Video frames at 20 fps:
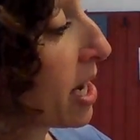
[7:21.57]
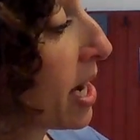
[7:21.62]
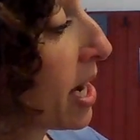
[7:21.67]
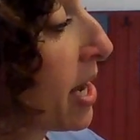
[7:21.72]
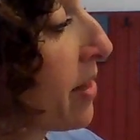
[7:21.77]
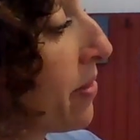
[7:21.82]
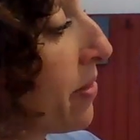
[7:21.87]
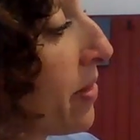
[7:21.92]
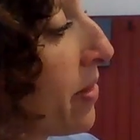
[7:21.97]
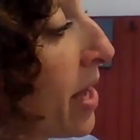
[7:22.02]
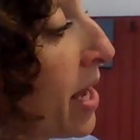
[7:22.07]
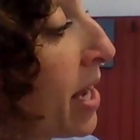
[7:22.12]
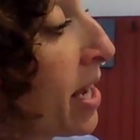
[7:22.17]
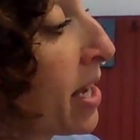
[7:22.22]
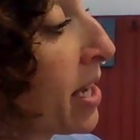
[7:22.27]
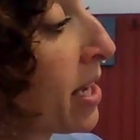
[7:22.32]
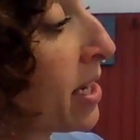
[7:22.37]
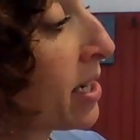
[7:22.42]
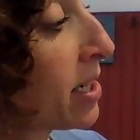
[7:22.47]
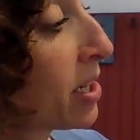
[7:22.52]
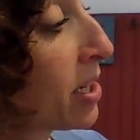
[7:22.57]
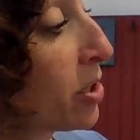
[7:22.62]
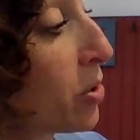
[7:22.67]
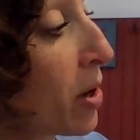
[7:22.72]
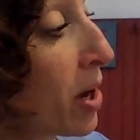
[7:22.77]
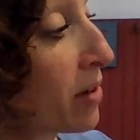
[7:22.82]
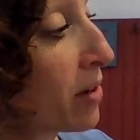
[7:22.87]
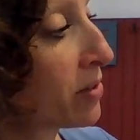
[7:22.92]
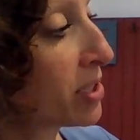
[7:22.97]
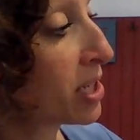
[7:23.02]
And then you
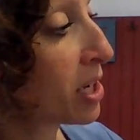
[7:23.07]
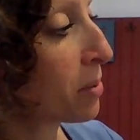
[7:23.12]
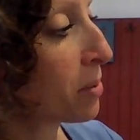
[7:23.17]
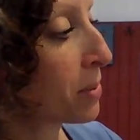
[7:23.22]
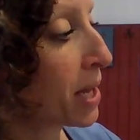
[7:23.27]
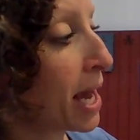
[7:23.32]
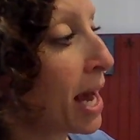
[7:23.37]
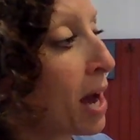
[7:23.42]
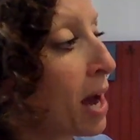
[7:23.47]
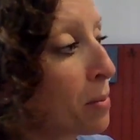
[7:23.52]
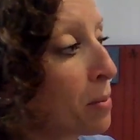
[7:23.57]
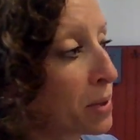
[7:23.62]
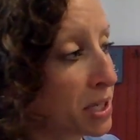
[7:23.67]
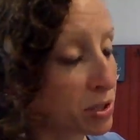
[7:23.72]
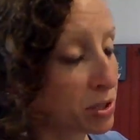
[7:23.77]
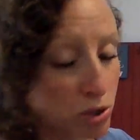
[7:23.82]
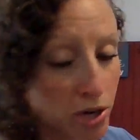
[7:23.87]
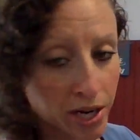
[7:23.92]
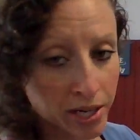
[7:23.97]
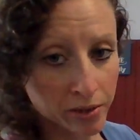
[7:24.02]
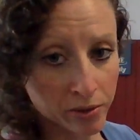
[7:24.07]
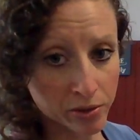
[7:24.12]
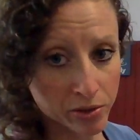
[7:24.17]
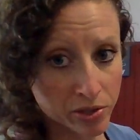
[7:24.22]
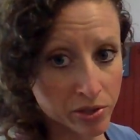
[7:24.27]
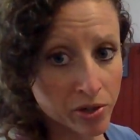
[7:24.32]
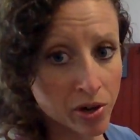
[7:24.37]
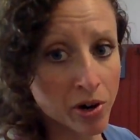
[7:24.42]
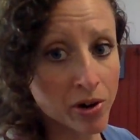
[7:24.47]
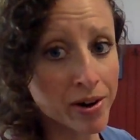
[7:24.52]
have to tell me how many triangles
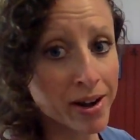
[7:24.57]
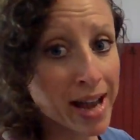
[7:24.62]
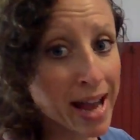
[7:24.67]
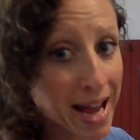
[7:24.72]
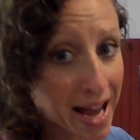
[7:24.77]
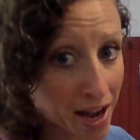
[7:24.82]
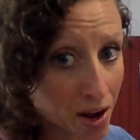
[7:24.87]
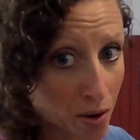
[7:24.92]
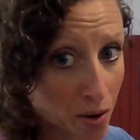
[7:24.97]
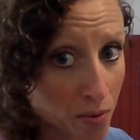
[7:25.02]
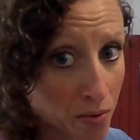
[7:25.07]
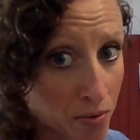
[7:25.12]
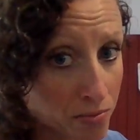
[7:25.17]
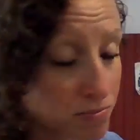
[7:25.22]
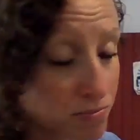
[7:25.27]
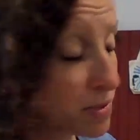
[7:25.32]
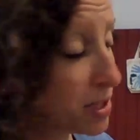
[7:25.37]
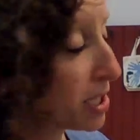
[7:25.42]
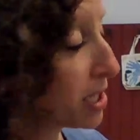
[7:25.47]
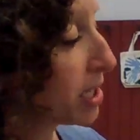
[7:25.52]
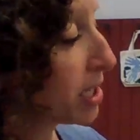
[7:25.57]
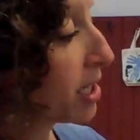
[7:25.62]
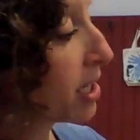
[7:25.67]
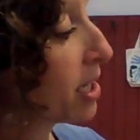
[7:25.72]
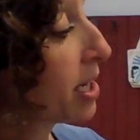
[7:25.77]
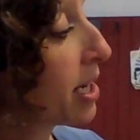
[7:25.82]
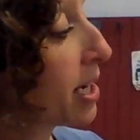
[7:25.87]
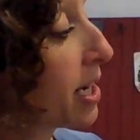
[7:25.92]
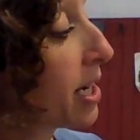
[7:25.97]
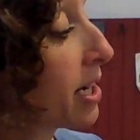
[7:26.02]
there are now.
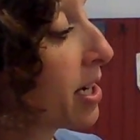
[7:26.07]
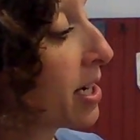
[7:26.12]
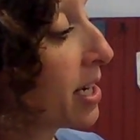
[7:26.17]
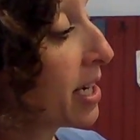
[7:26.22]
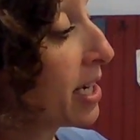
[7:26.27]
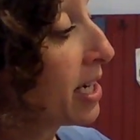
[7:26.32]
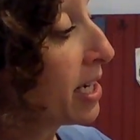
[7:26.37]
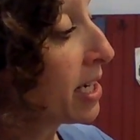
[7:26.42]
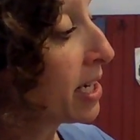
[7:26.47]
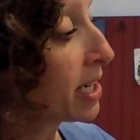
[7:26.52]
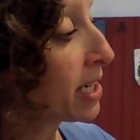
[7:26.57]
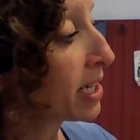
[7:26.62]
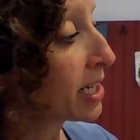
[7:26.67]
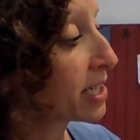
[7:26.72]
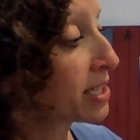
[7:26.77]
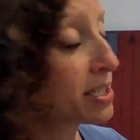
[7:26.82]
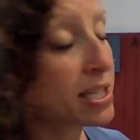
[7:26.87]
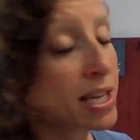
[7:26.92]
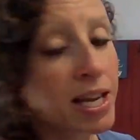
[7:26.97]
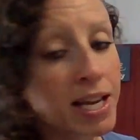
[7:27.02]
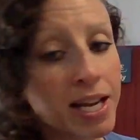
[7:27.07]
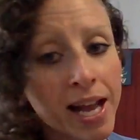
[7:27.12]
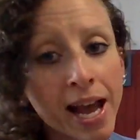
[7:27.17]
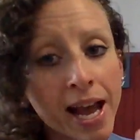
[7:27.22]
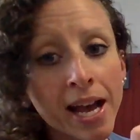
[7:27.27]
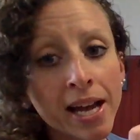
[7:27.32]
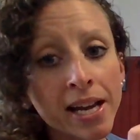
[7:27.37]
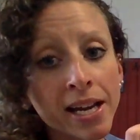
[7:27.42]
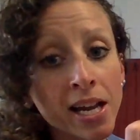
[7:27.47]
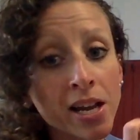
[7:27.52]
And in E, it's saying
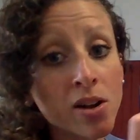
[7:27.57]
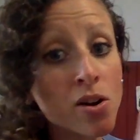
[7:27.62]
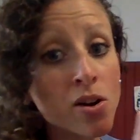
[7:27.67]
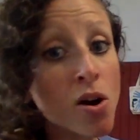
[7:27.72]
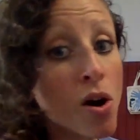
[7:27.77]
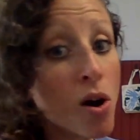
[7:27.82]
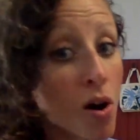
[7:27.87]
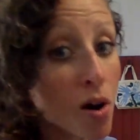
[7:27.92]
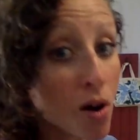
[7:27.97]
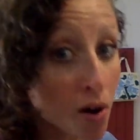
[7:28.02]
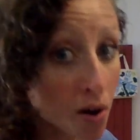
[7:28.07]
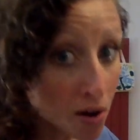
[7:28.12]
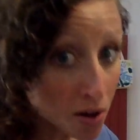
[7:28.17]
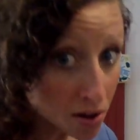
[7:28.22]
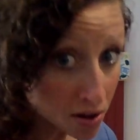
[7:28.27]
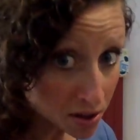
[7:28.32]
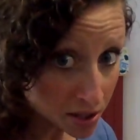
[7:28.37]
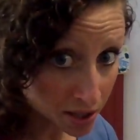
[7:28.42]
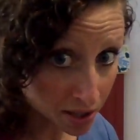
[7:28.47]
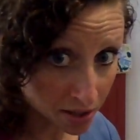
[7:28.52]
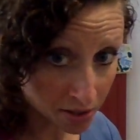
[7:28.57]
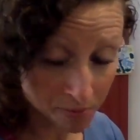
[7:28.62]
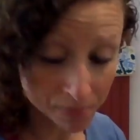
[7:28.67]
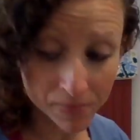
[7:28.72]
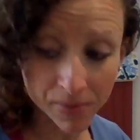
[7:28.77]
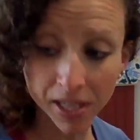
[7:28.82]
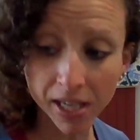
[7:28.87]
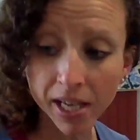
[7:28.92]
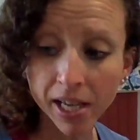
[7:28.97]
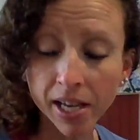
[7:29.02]
add a column.
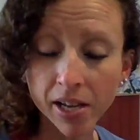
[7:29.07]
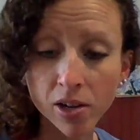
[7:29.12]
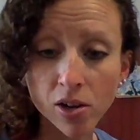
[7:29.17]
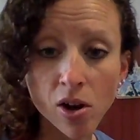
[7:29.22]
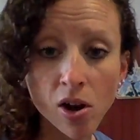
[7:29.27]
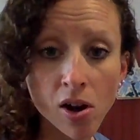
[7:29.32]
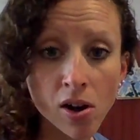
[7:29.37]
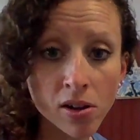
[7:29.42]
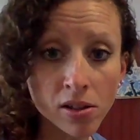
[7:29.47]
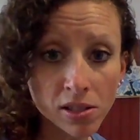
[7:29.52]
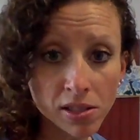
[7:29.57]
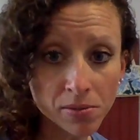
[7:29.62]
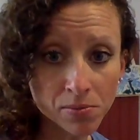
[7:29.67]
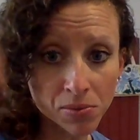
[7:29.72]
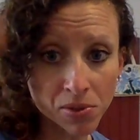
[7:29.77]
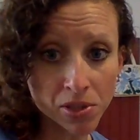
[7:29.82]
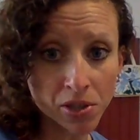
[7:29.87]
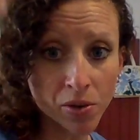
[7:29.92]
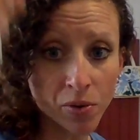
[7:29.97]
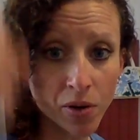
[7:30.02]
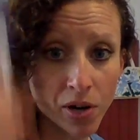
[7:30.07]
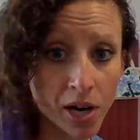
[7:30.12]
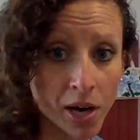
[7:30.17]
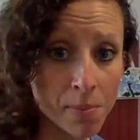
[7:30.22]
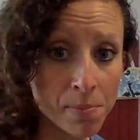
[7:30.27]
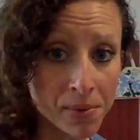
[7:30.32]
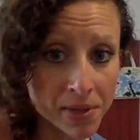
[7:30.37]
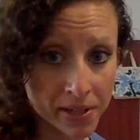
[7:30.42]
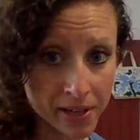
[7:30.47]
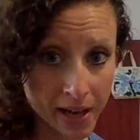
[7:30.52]
Columns go
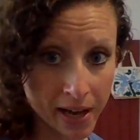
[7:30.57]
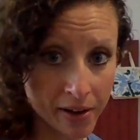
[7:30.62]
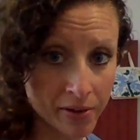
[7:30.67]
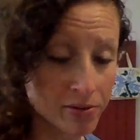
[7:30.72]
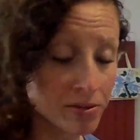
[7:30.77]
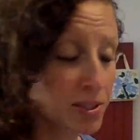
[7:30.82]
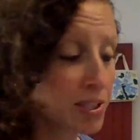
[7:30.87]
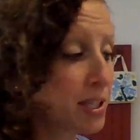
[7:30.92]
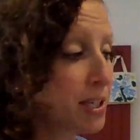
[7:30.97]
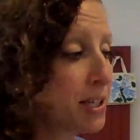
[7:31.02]
up and down.